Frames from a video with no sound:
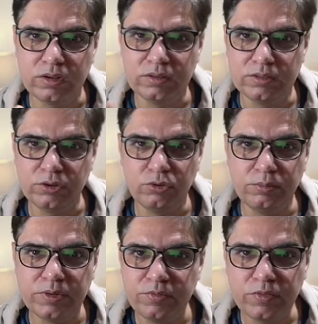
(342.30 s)
there could
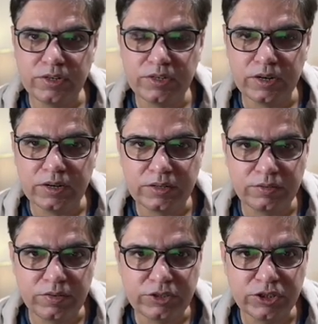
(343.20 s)
be different
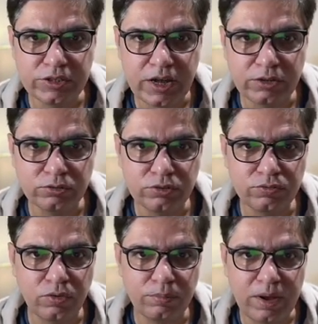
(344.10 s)
differential diagnosis
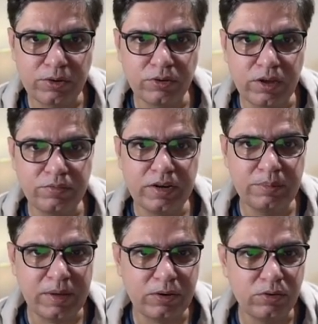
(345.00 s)
for microcephaly
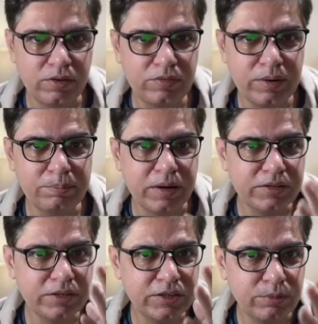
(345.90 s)
and macrocephaly, but
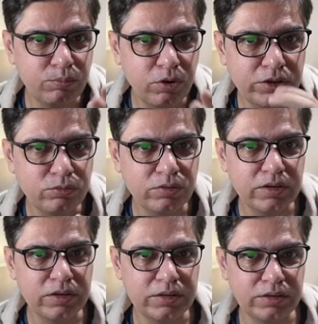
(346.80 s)
it can point to
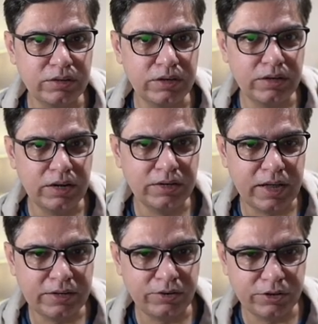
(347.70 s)
in
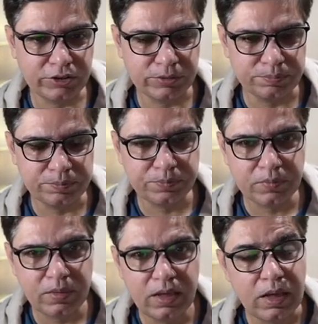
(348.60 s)
that direction.
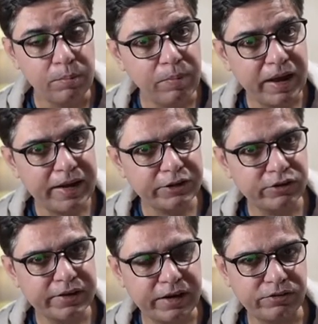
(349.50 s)

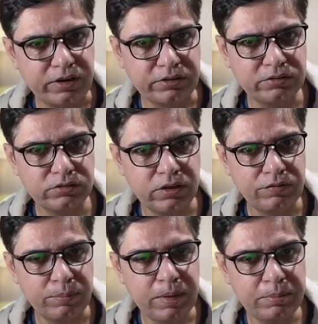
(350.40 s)
Bilateral cataracts. So
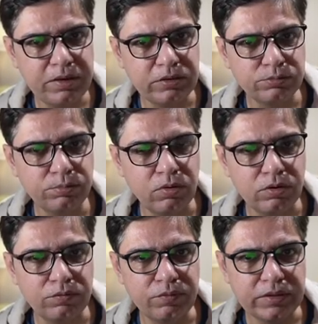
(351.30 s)
if a baby is
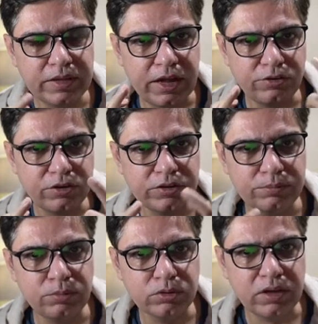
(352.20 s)
born with cataract
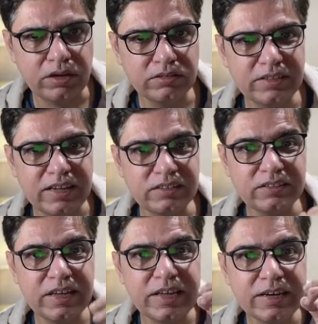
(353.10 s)
in both eyes, that
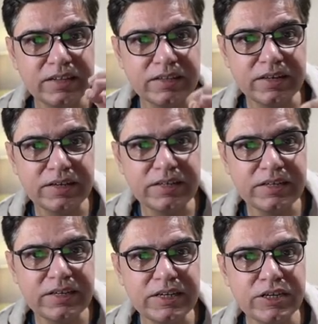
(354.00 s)
is another
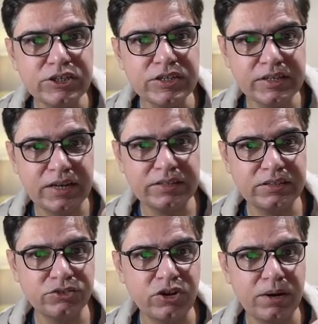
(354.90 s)
indication that
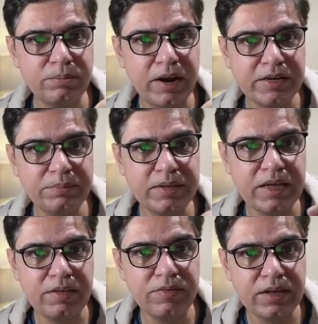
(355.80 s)
this child might be
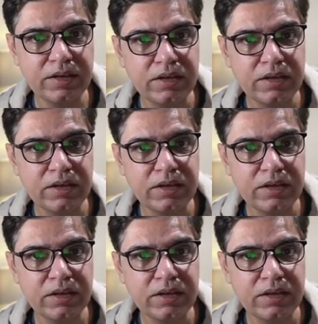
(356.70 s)
having